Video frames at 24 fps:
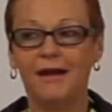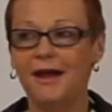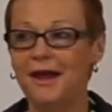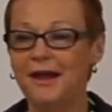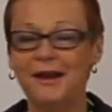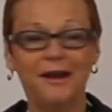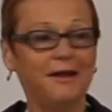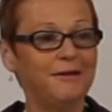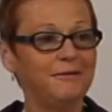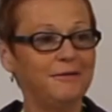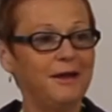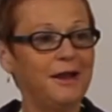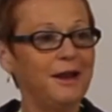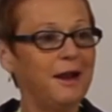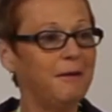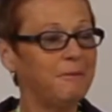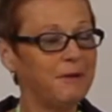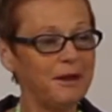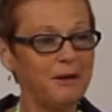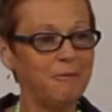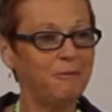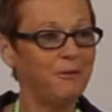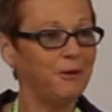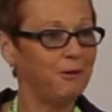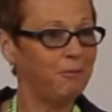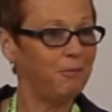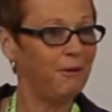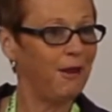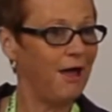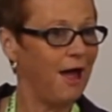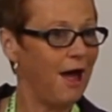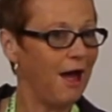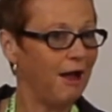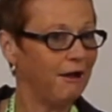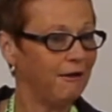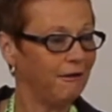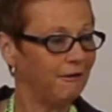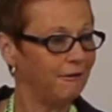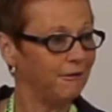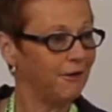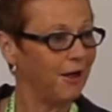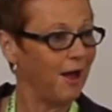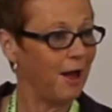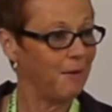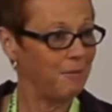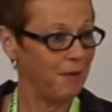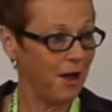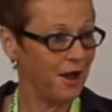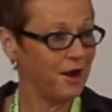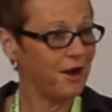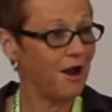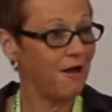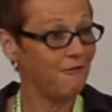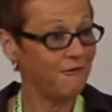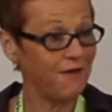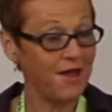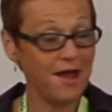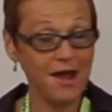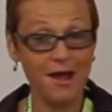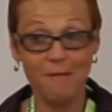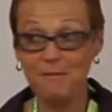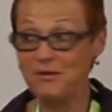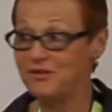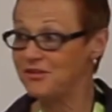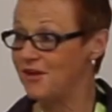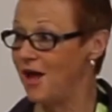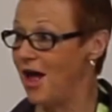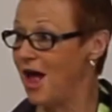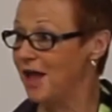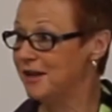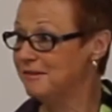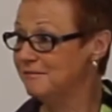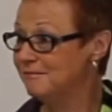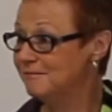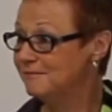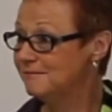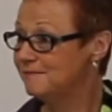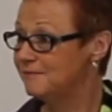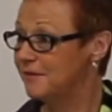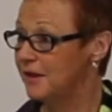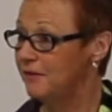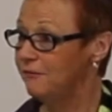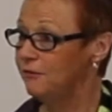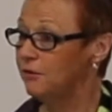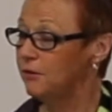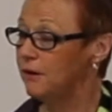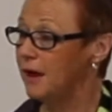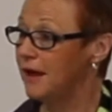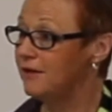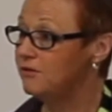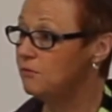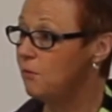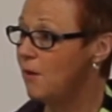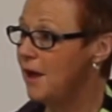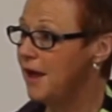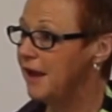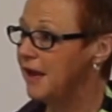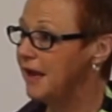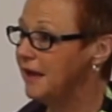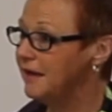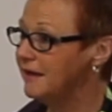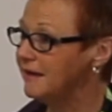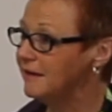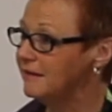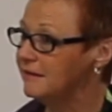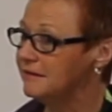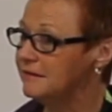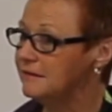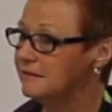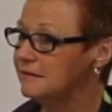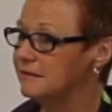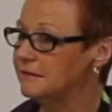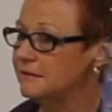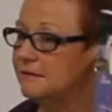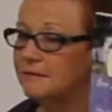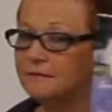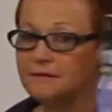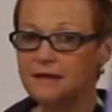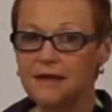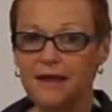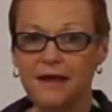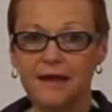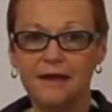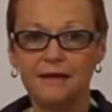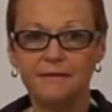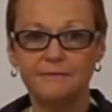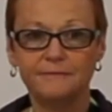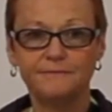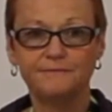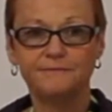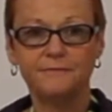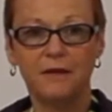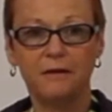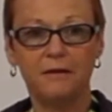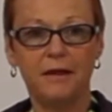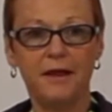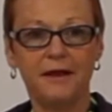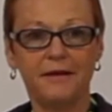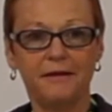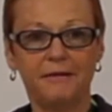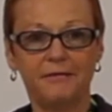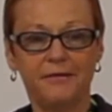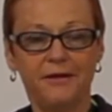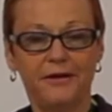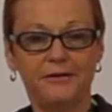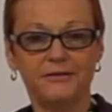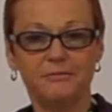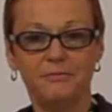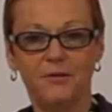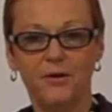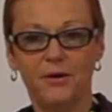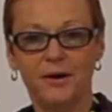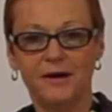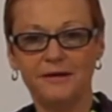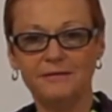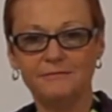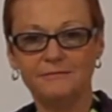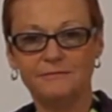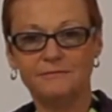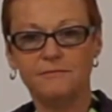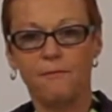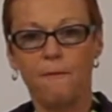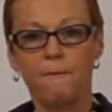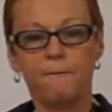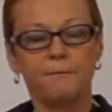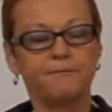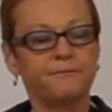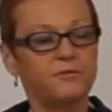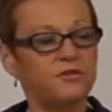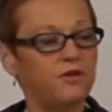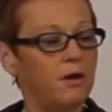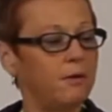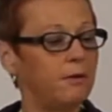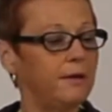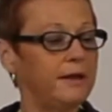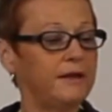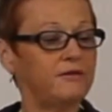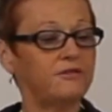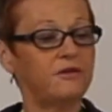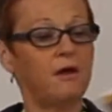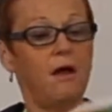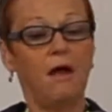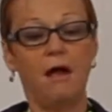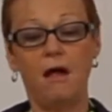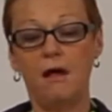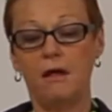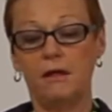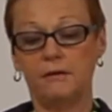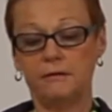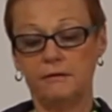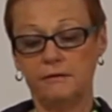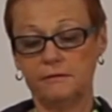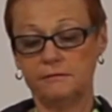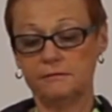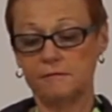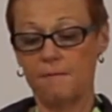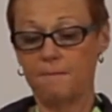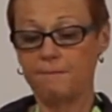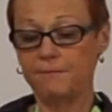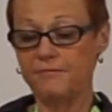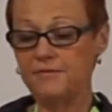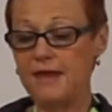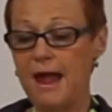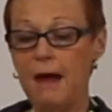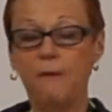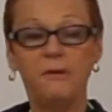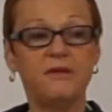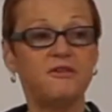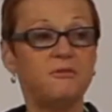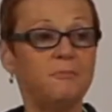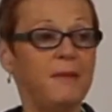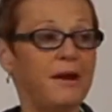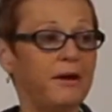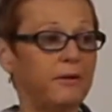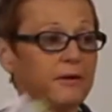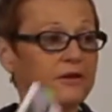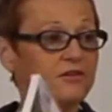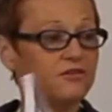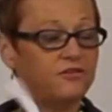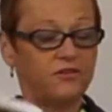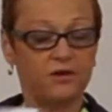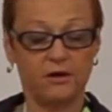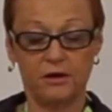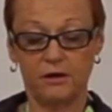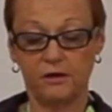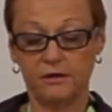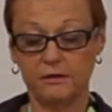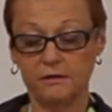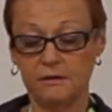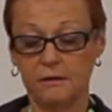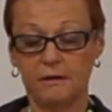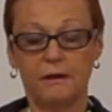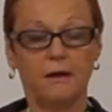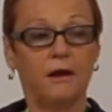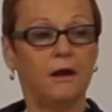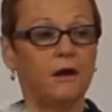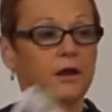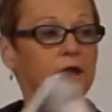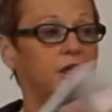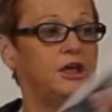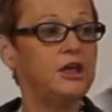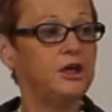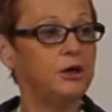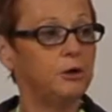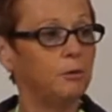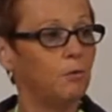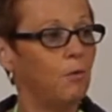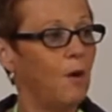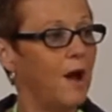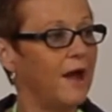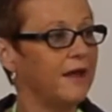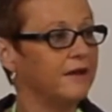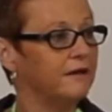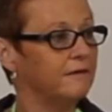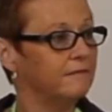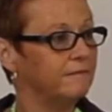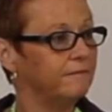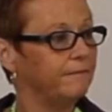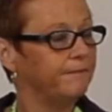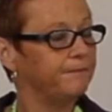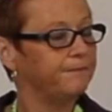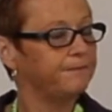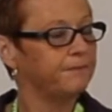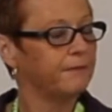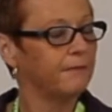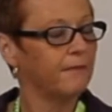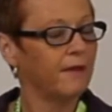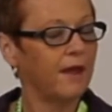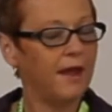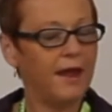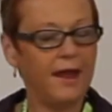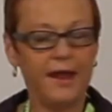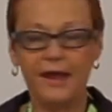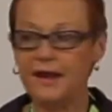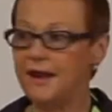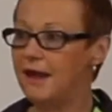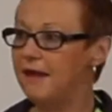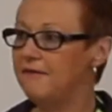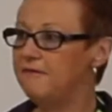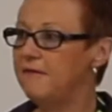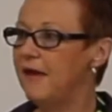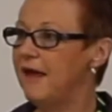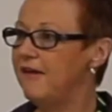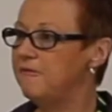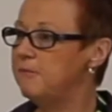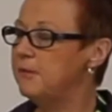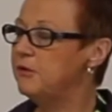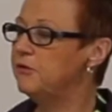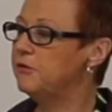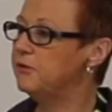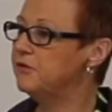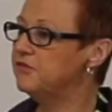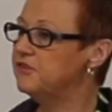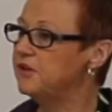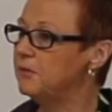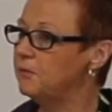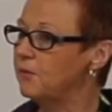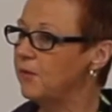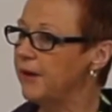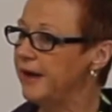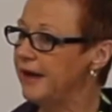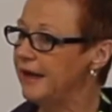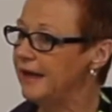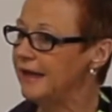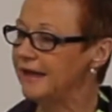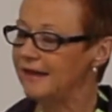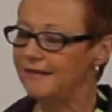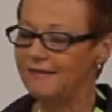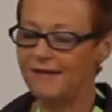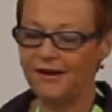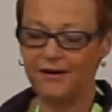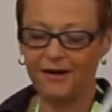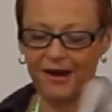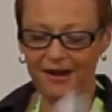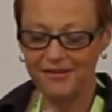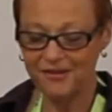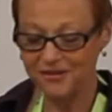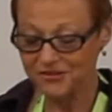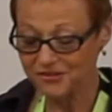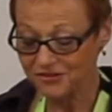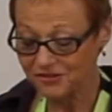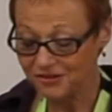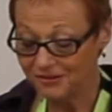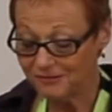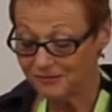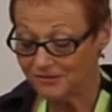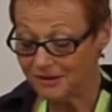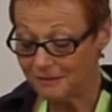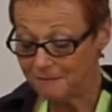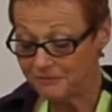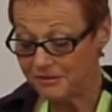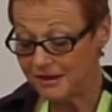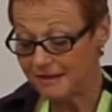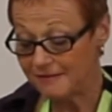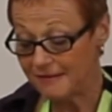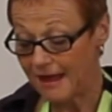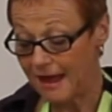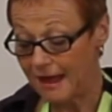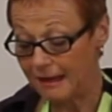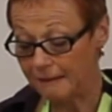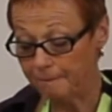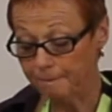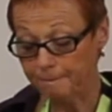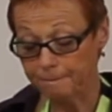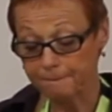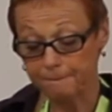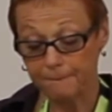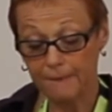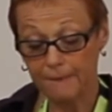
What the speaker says: And I'm going to put a plug. I bought it off of Amazon, if you guys want it. Okay, and look, there's more. So it's called, Now It's Mary's Turn, Year One. And I've been doing some reading in there, and there's something that